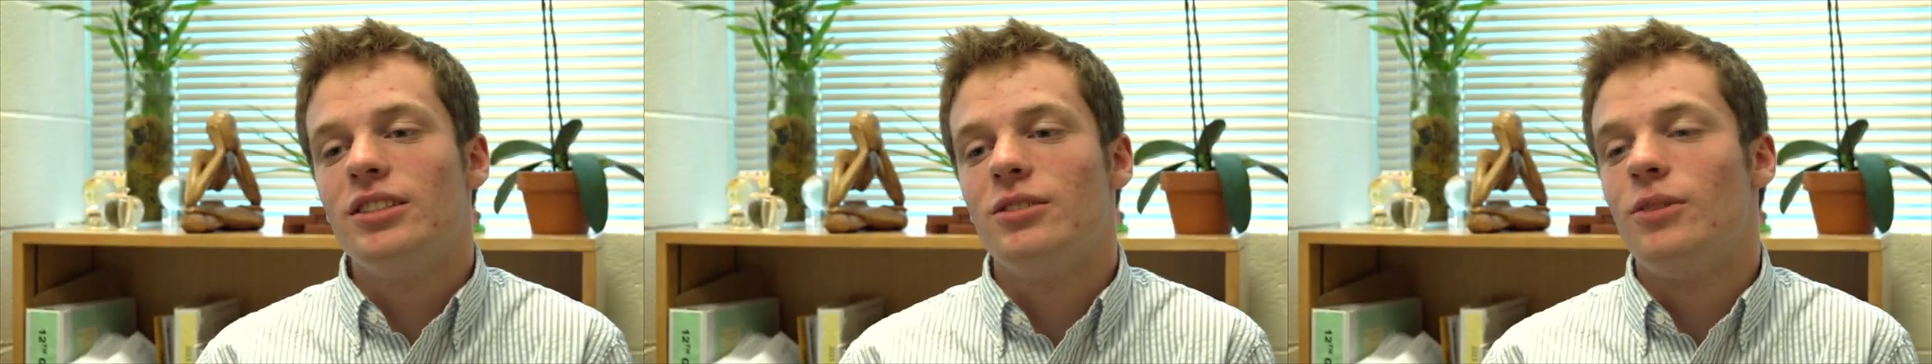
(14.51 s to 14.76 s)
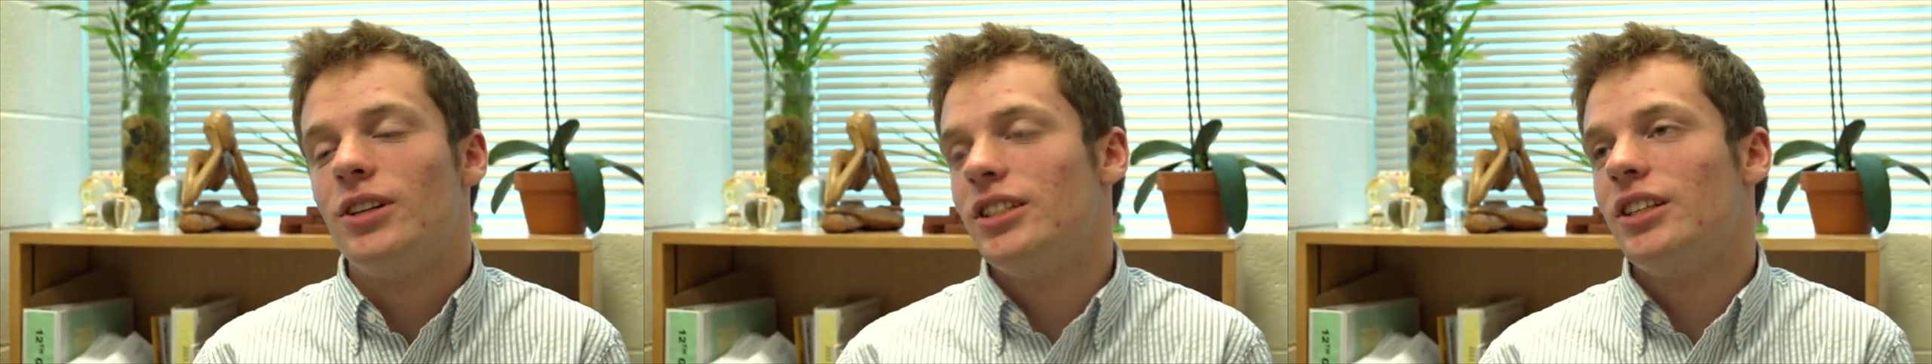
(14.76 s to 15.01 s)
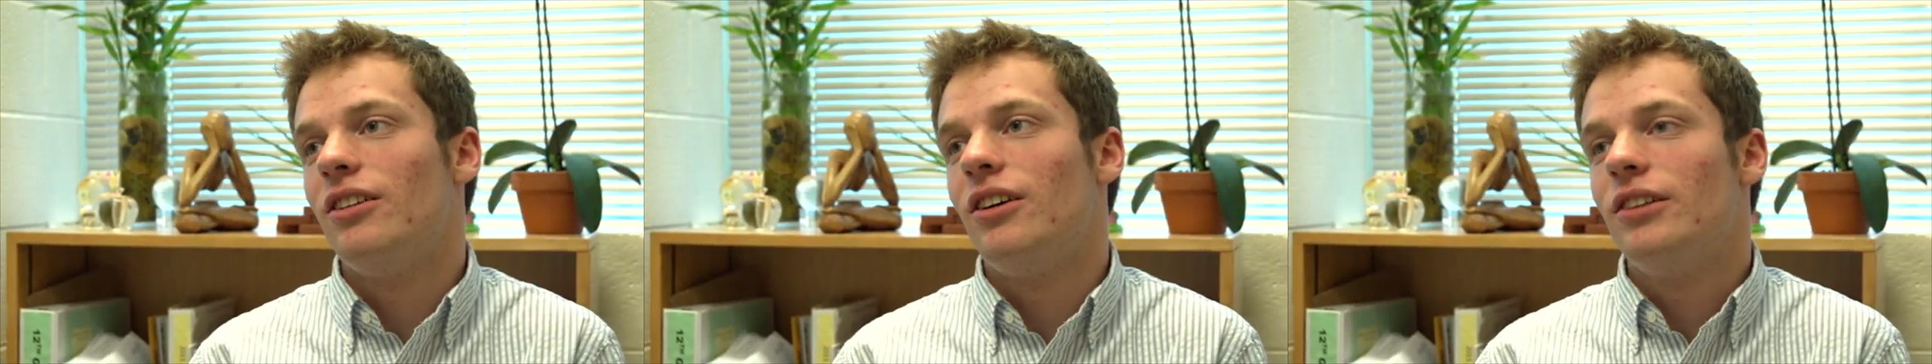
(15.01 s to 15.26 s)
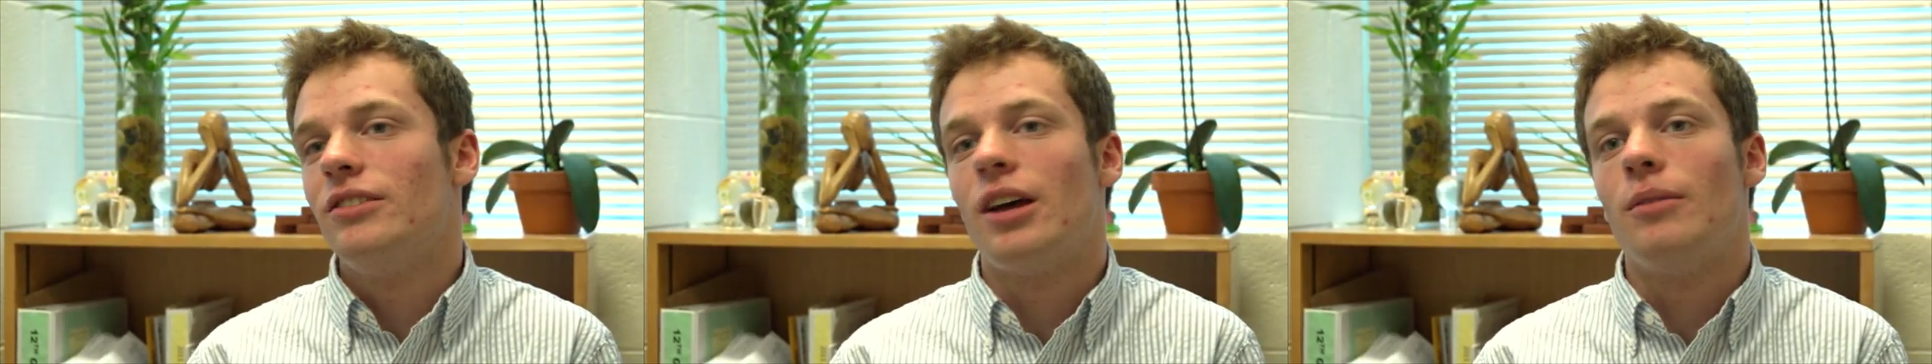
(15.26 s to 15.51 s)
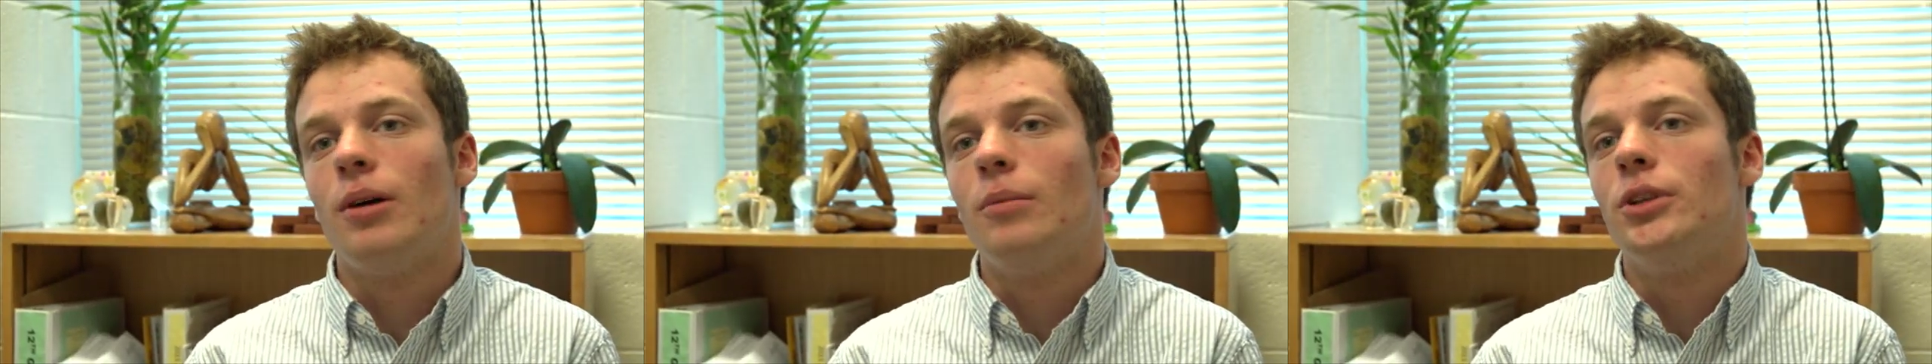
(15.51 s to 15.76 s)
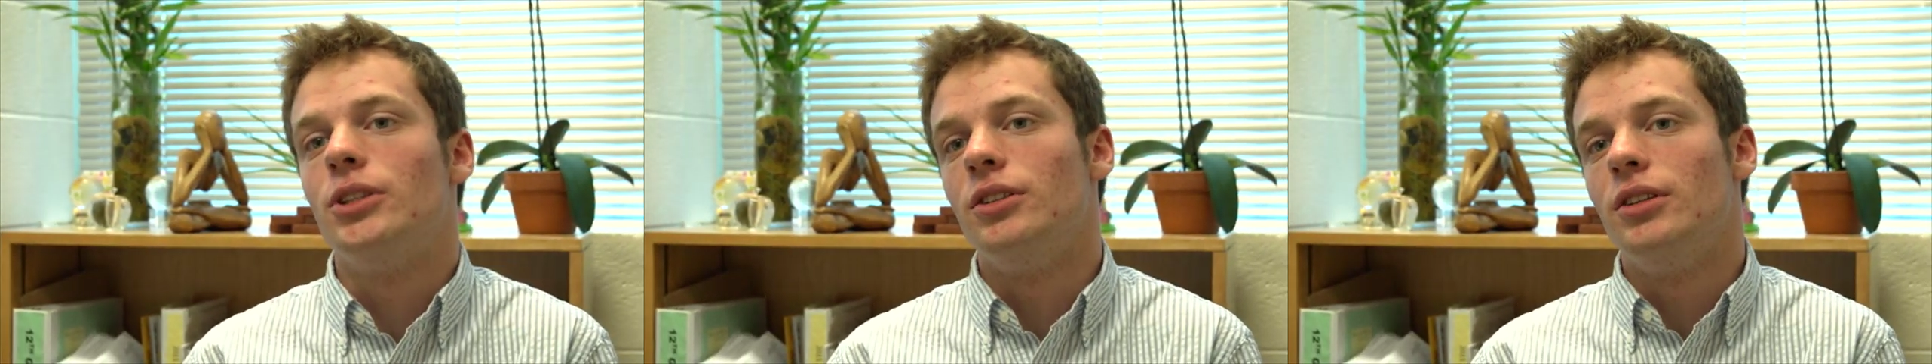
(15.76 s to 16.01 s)
a once-in-a-lifetime
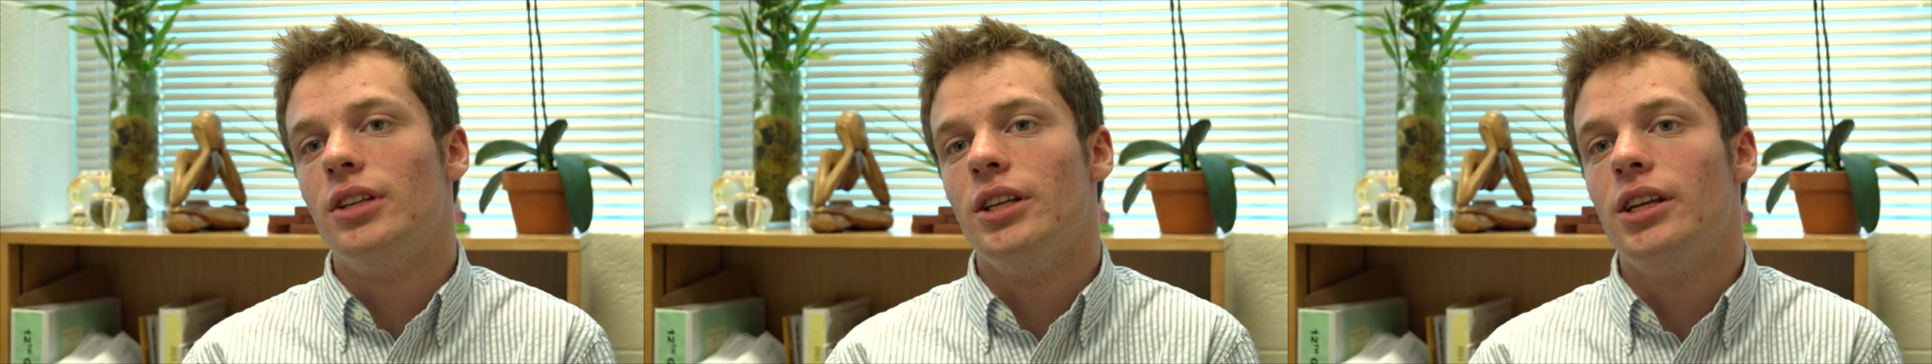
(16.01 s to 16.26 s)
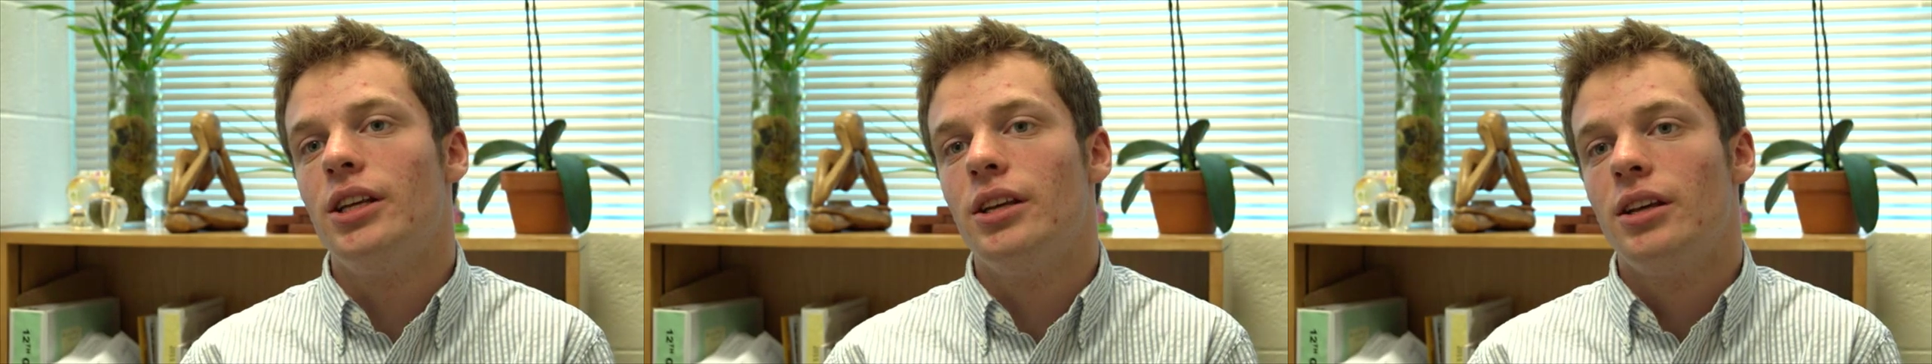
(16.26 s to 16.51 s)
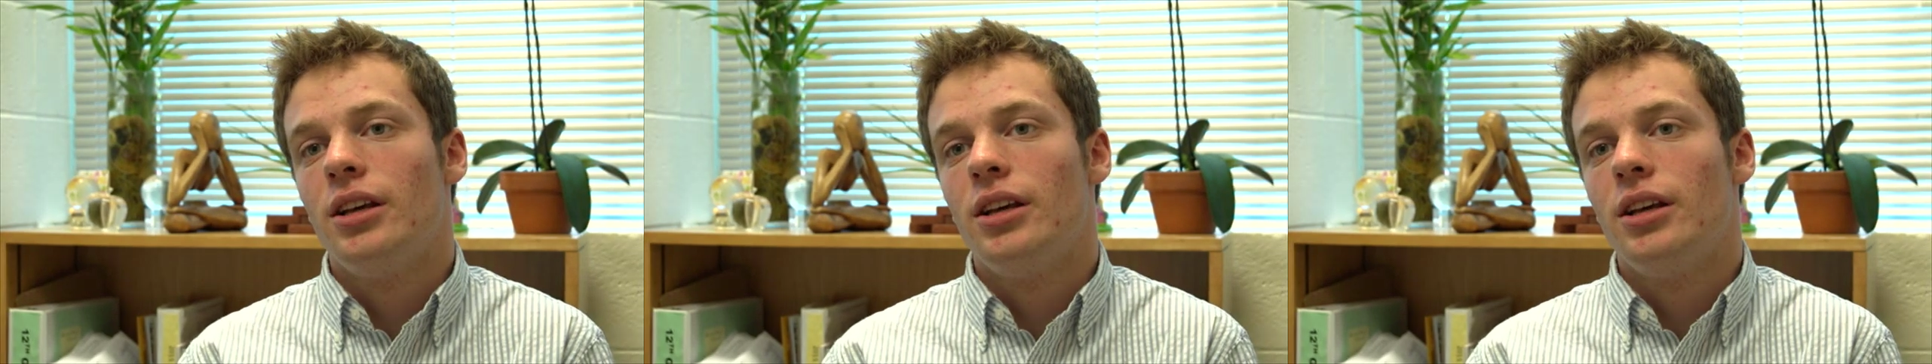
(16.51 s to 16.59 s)
opportunity.